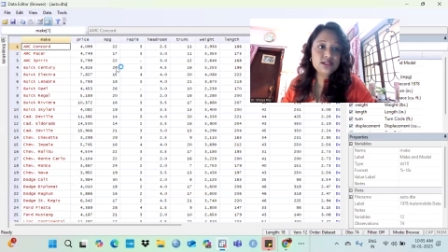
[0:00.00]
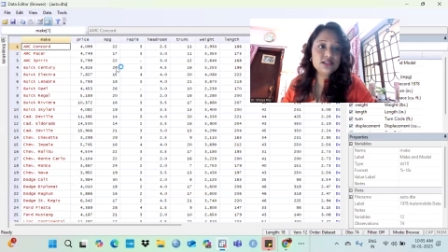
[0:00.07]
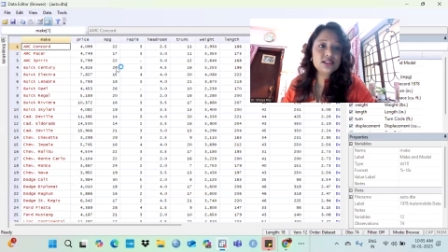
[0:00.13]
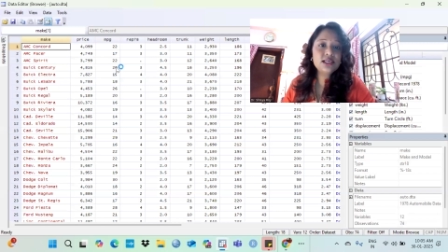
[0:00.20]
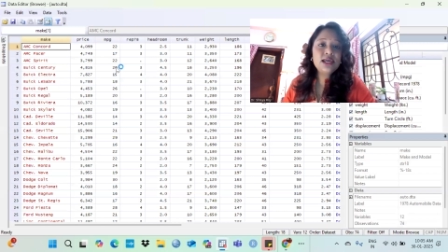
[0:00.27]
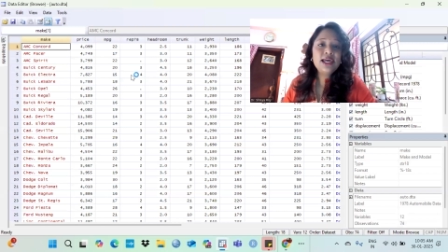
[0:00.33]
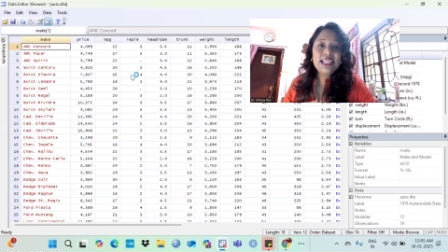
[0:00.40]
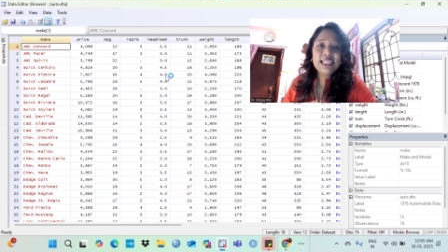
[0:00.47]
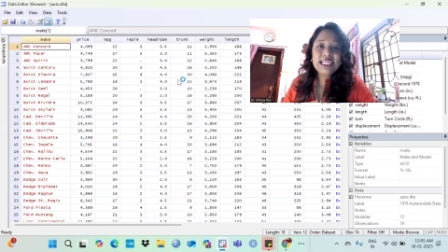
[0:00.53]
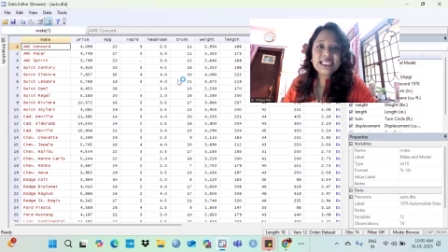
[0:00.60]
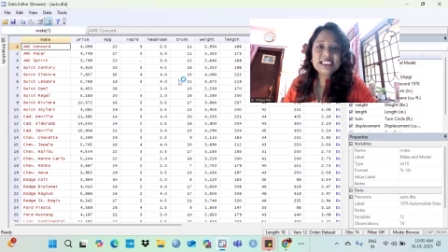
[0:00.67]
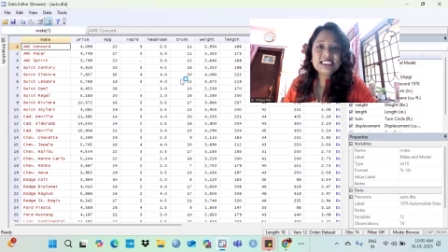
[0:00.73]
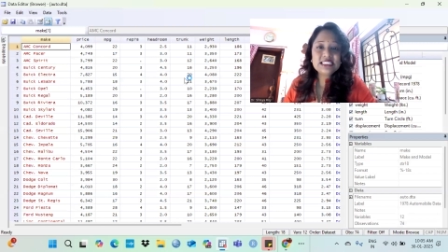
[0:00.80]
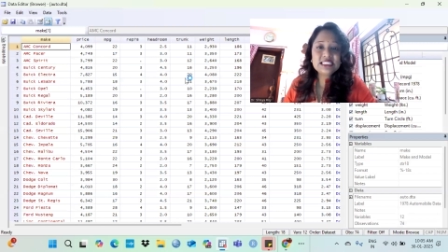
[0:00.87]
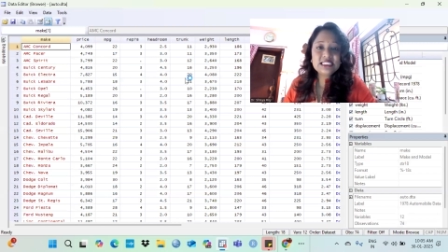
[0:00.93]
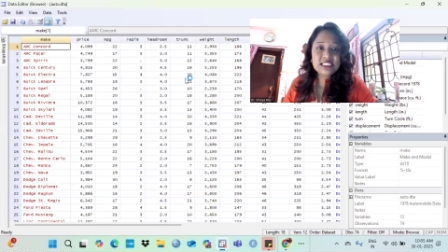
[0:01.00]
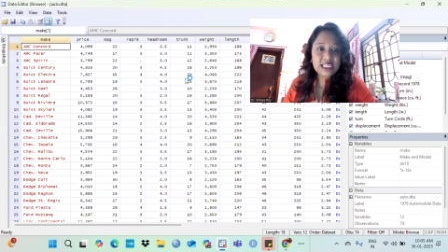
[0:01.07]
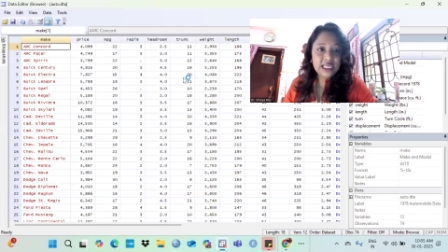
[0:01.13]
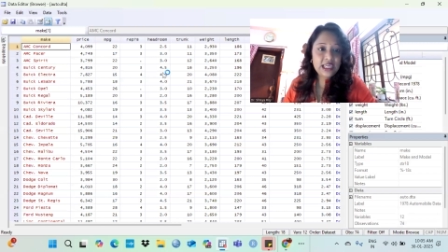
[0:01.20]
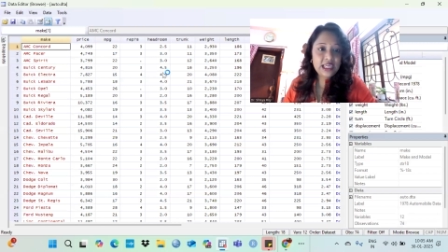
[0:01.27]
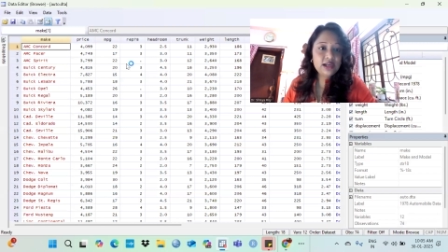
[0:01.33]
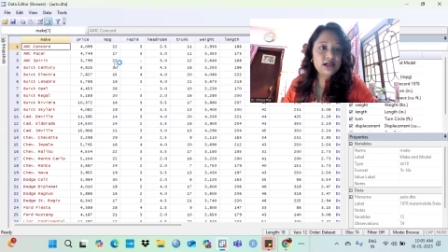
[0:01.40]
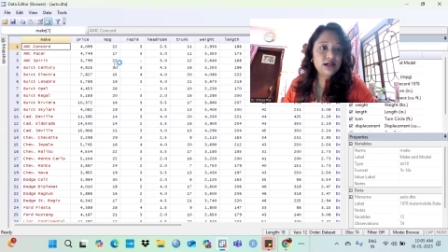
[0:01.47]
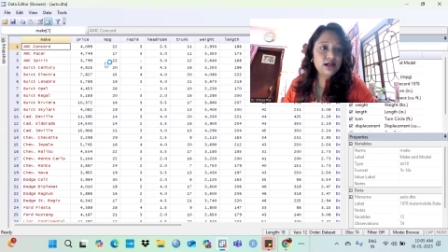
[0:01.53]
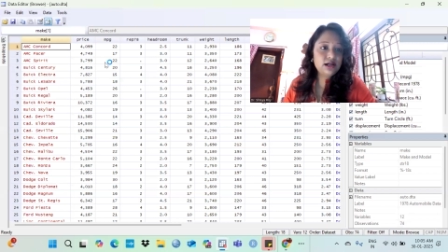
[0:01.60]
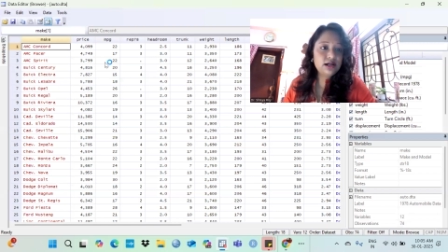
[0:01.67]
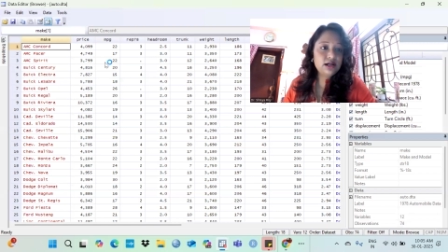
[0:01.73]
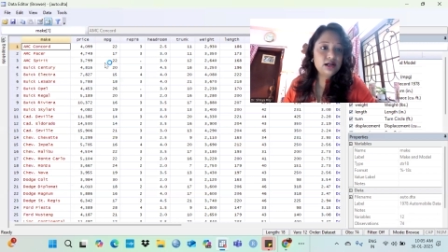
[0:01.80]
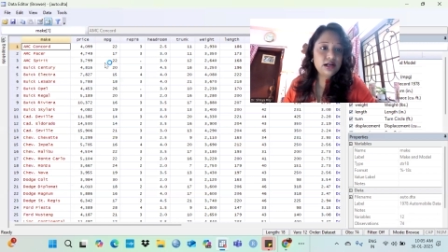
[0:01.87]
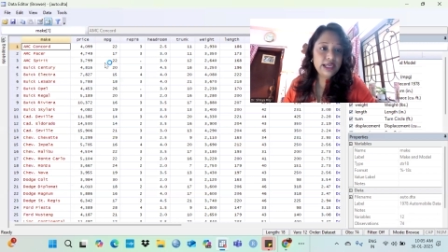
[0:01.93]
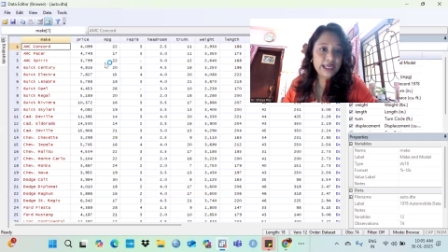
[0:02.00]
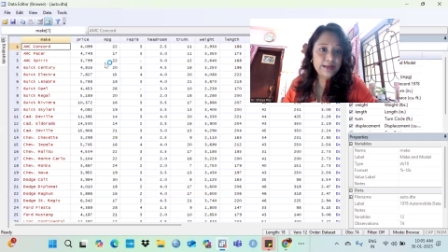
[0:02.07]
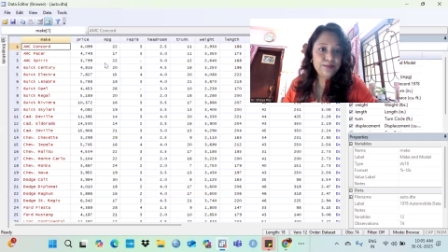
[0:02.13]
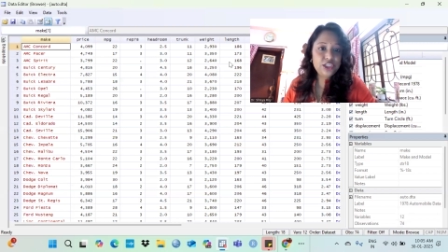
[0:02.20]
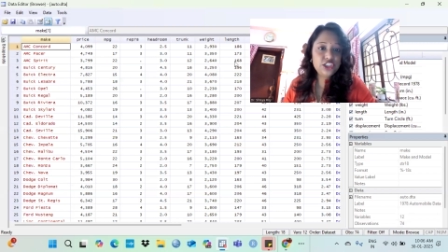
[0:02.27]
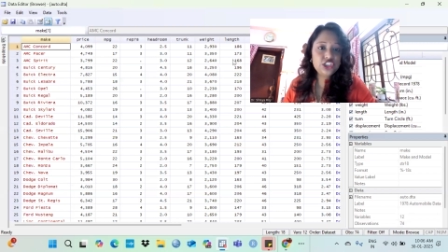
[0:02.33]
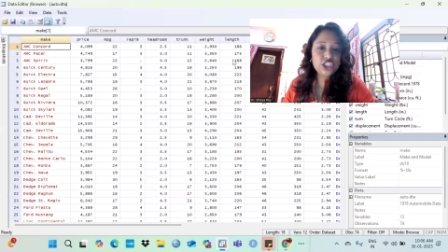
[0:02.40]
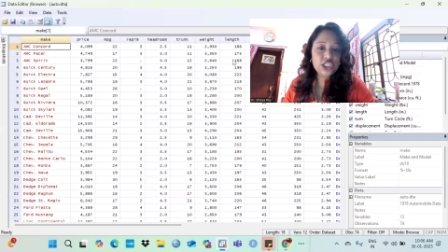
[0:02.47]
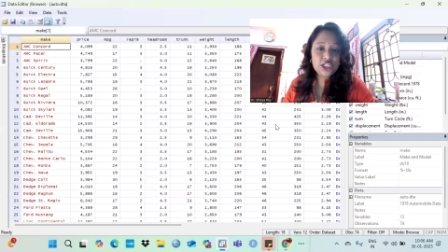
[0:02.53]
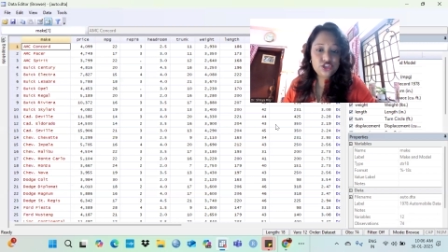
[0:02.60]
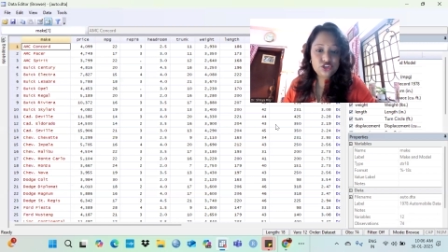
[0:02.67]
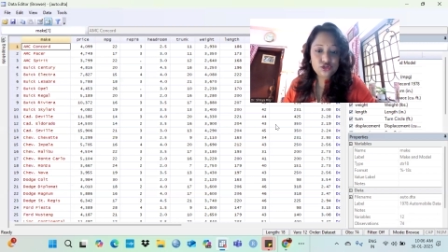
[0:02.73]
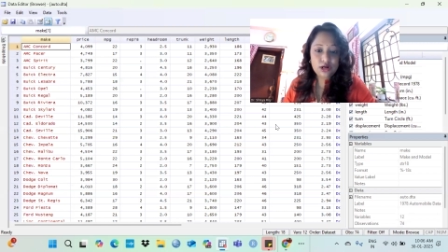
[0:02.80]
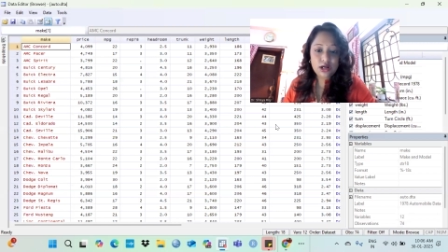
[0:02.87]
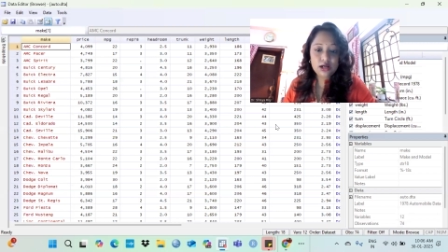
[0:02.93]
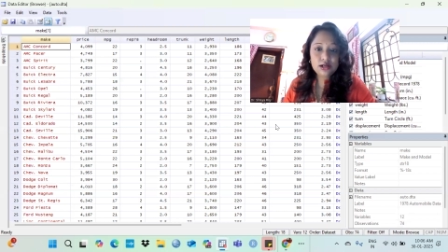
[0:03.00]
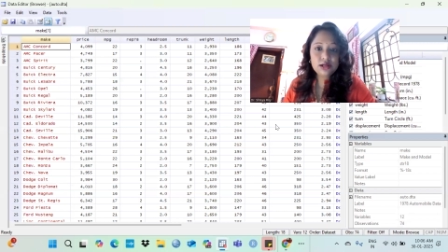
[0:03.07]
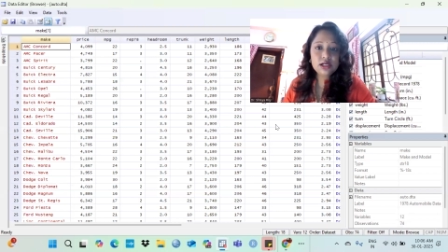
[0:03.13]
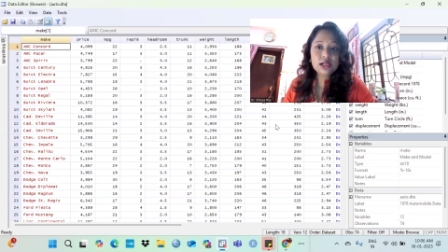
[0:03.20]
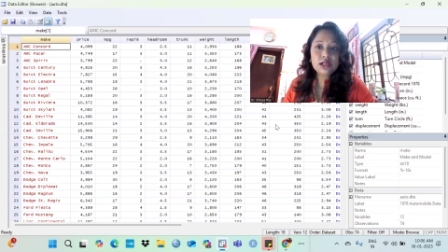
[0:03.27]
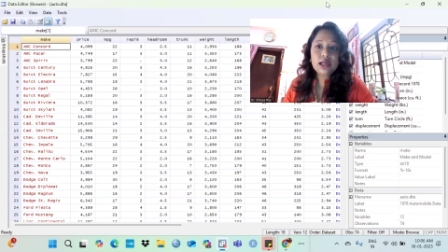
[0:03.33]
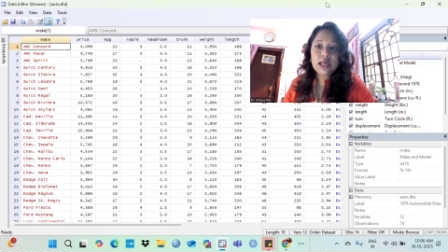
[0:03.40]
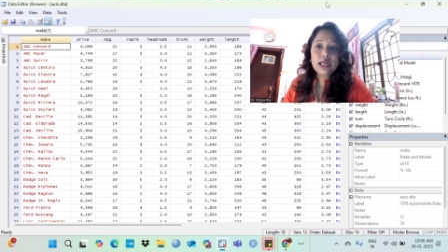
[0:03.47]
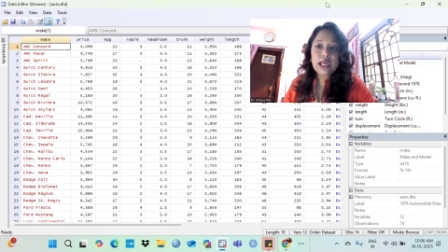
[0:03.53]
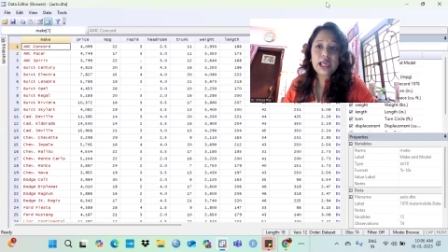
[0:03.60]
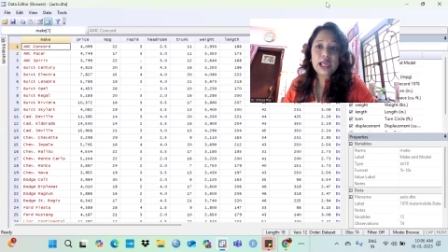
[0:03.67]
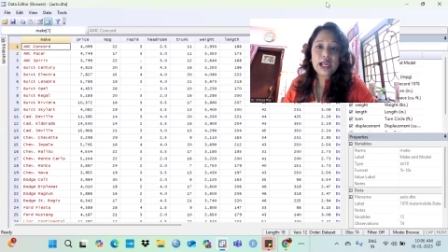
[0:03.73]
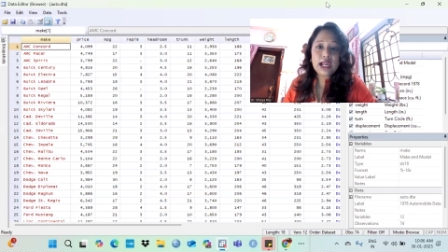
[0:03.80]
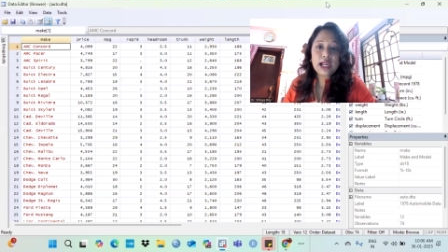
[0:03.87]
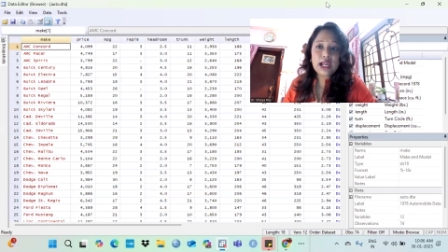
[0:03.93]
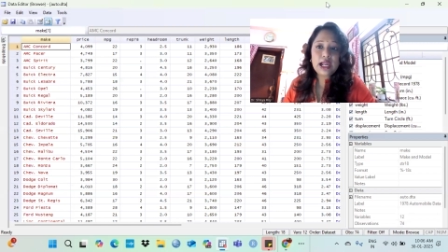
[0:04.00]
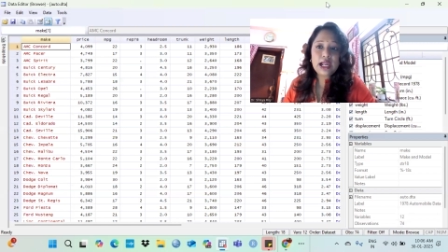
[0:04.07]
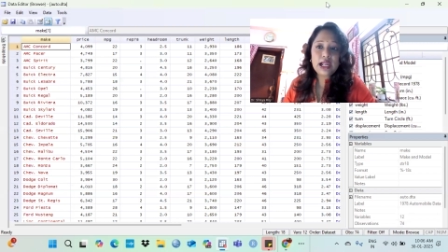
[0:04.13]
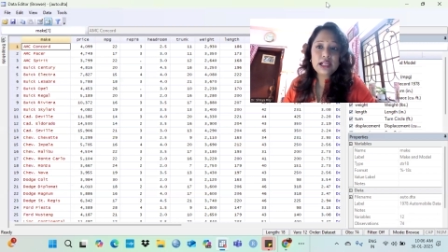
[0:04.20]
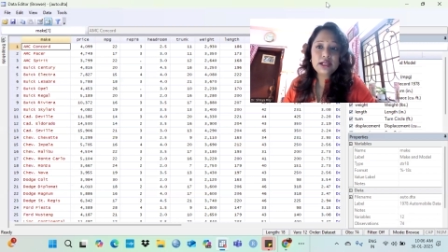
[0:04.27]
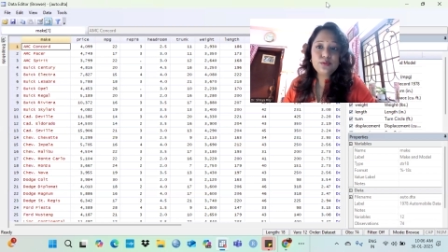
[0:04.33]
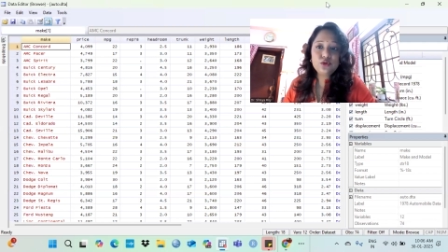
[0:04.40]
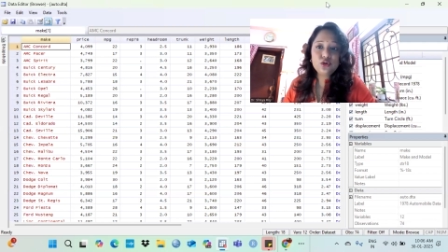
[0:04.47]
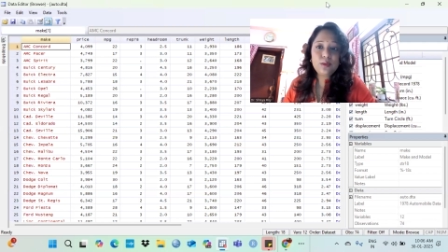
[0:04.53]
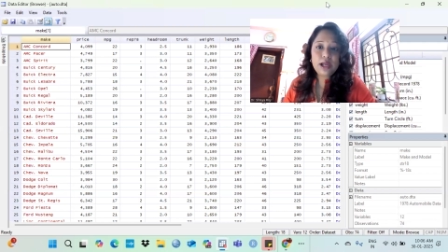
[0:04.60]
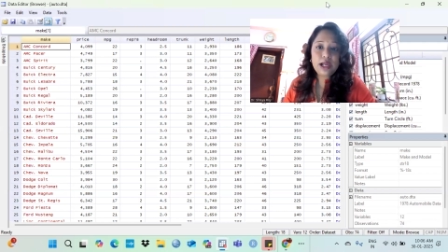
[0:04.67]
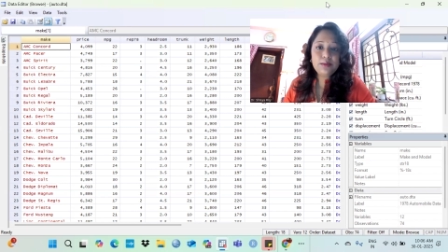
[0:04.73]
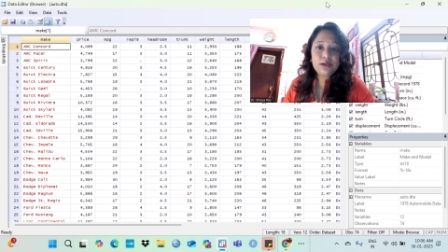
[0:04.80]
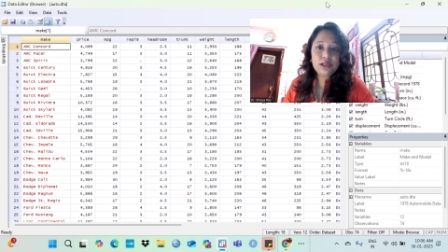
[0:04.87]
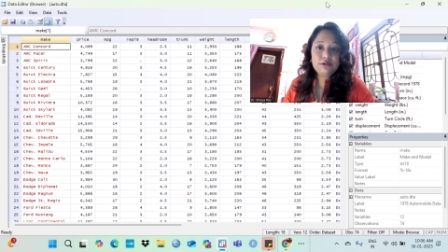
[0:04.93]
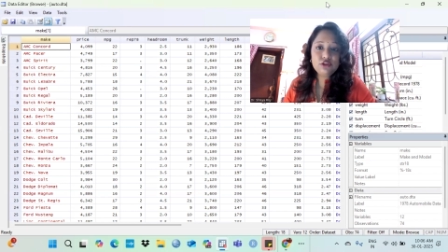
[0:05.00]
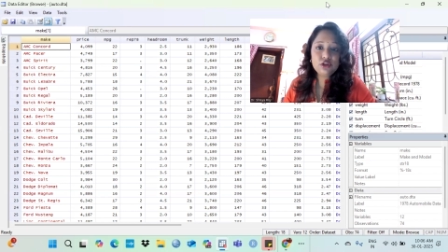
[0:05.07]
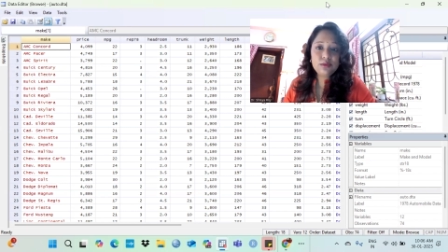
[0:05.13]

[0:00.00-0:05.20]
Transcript: ones. Let's take MPG trunk, and probably